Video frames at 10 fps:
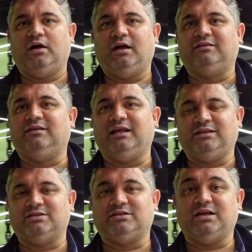at the
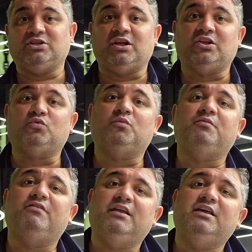later stage, and it will
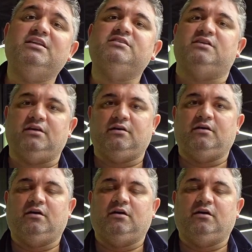be very easy